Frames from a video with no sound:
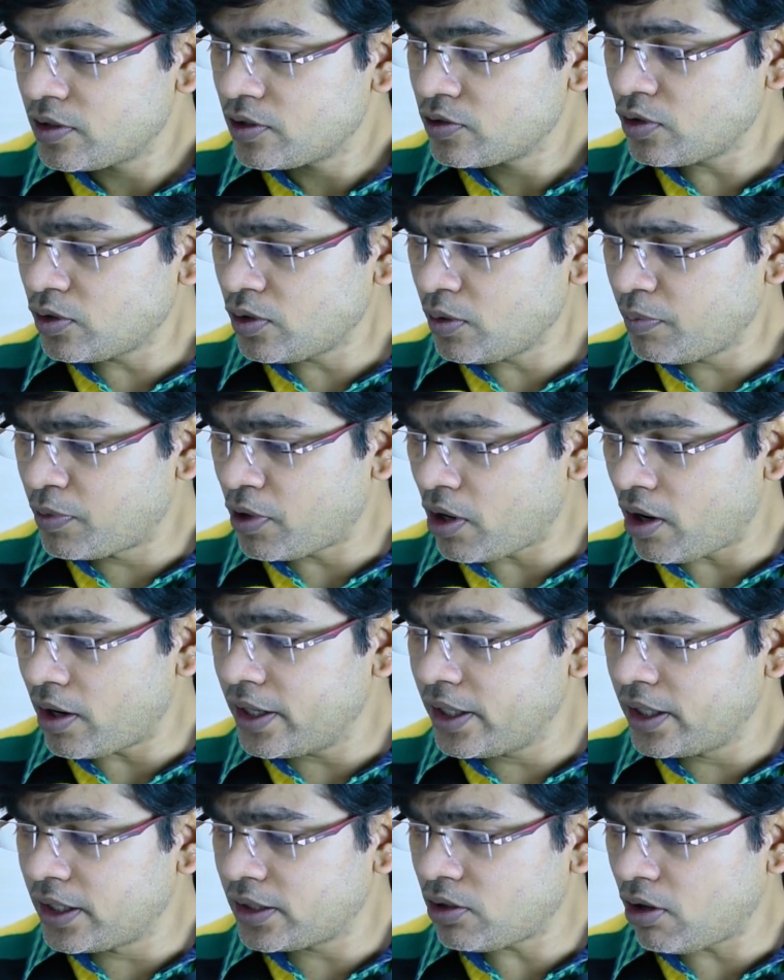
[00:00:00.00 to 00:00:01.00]
So the
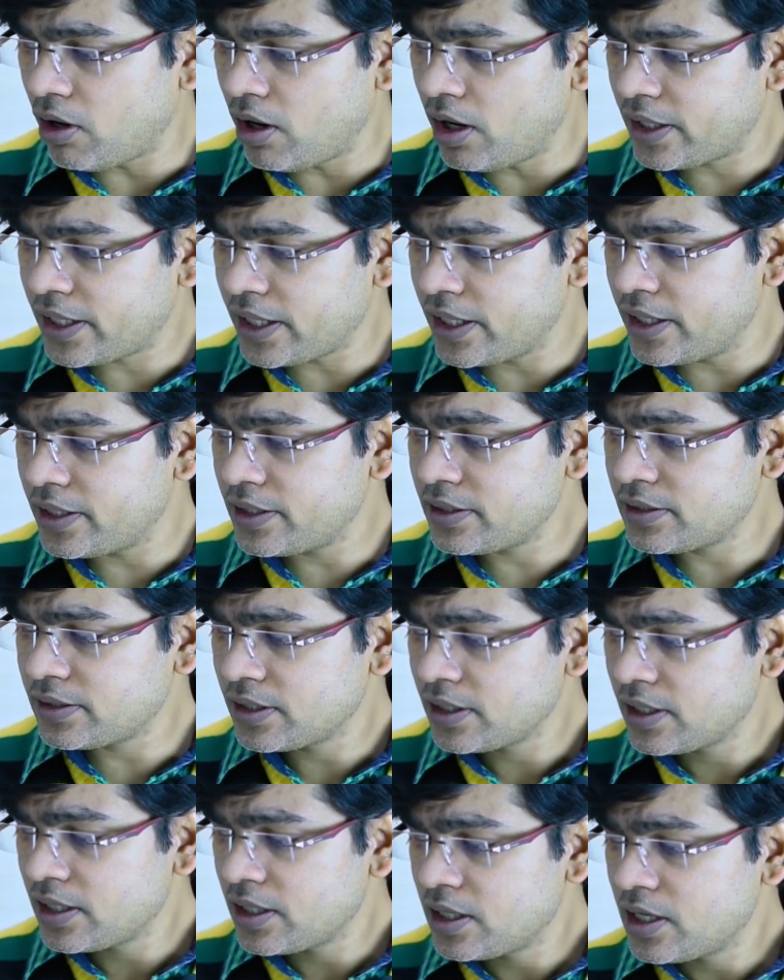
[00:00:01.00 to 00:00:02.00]
broader thought
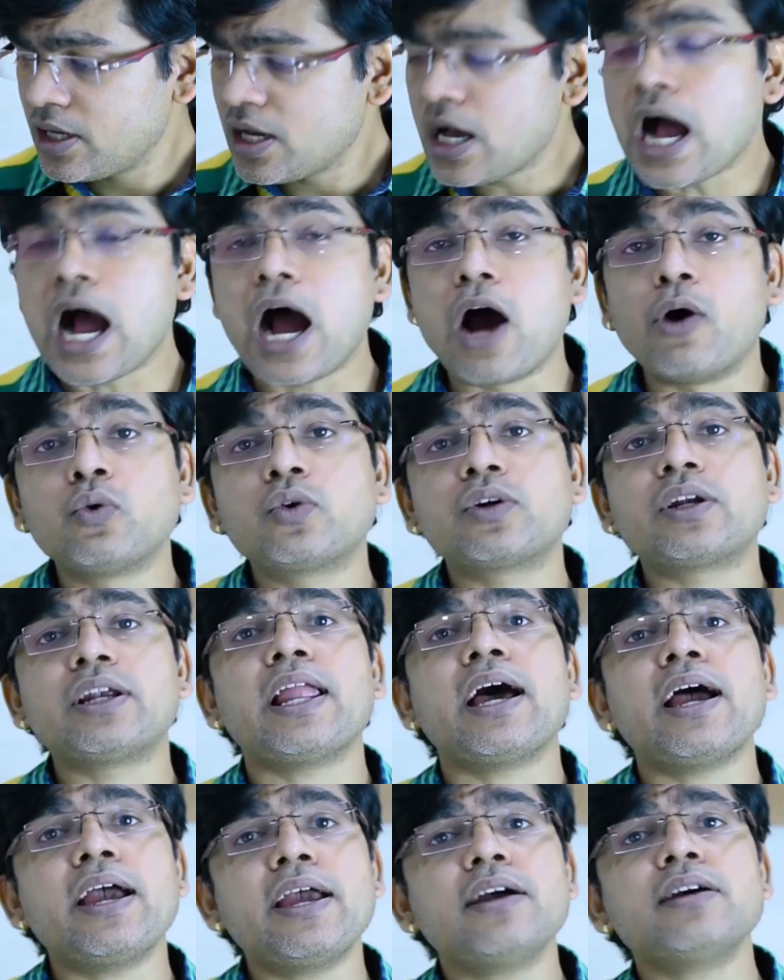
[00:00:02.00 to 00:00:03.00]
is,
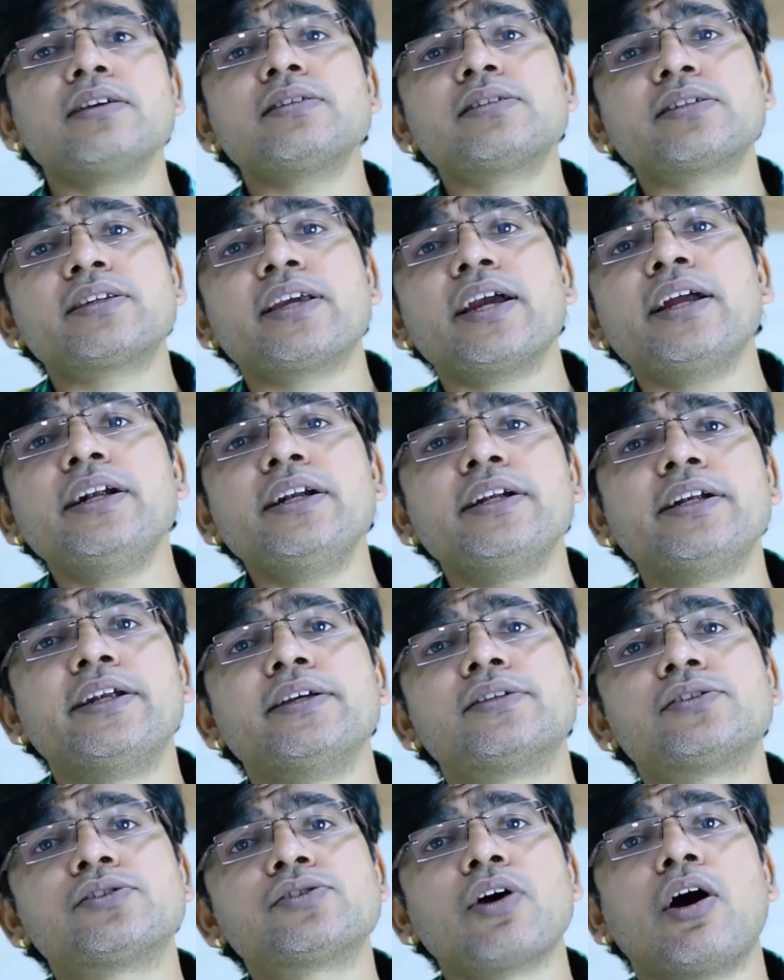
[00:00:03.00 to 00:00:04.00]
outliers can
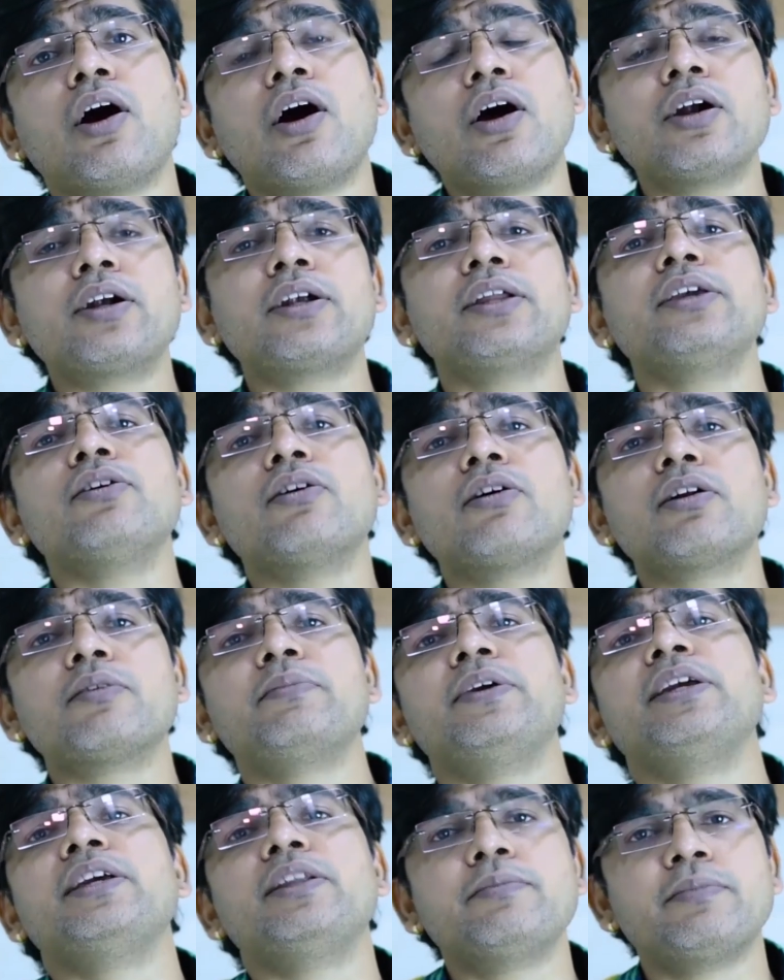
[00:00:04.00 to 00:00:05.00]
distort your
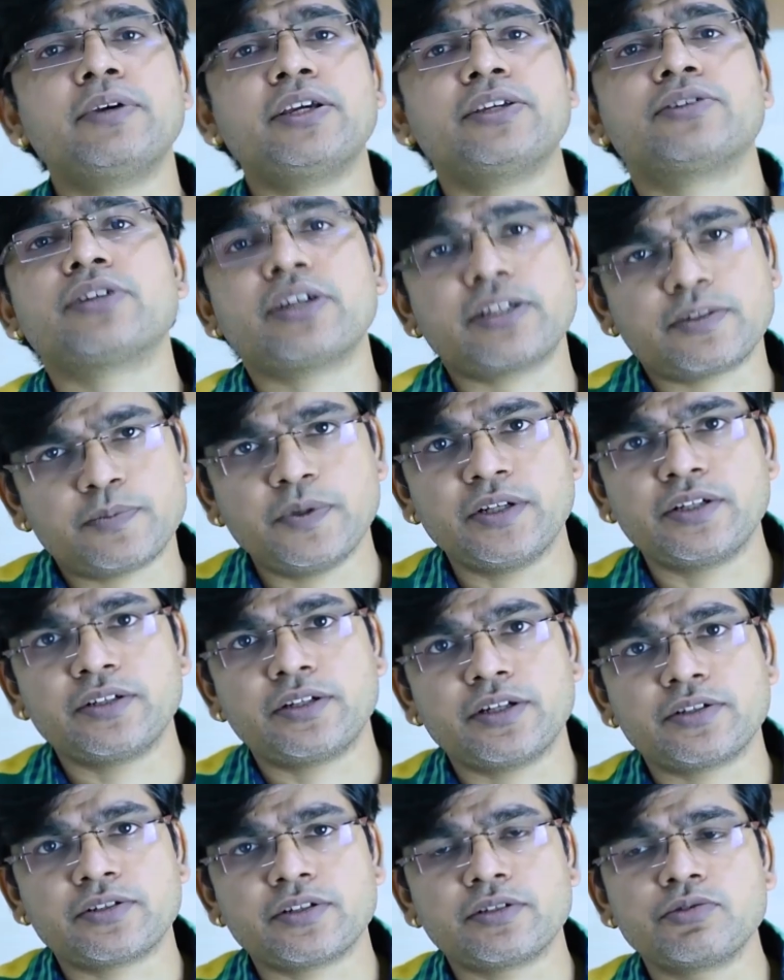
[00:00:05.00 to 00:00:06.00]
mean based
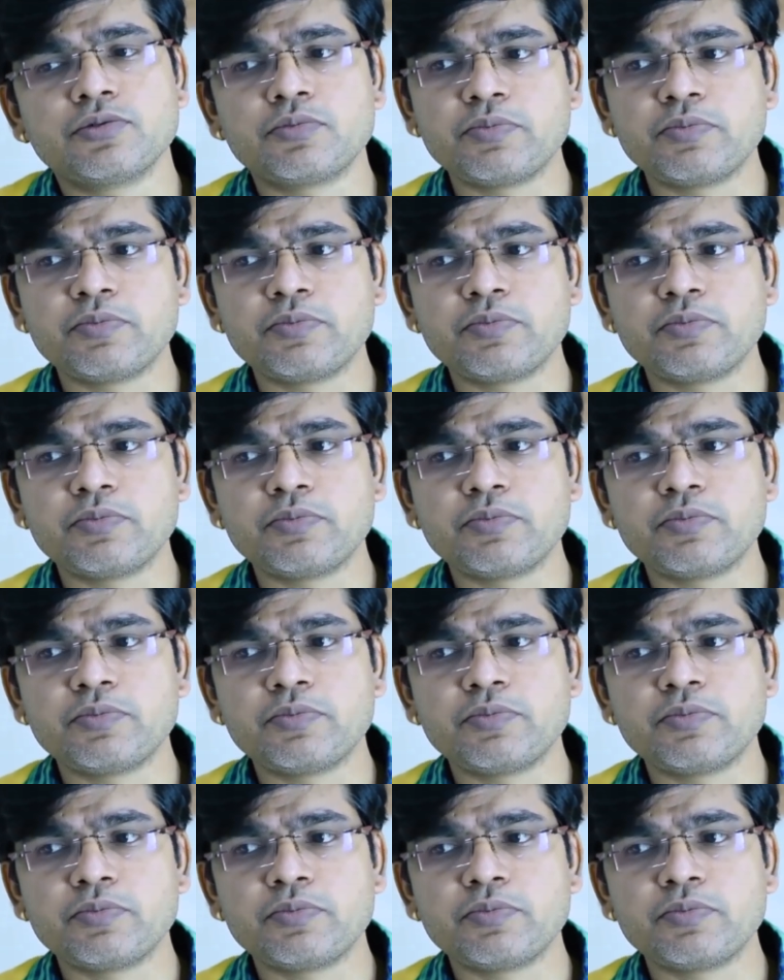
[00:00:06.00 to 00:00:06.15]
expectation.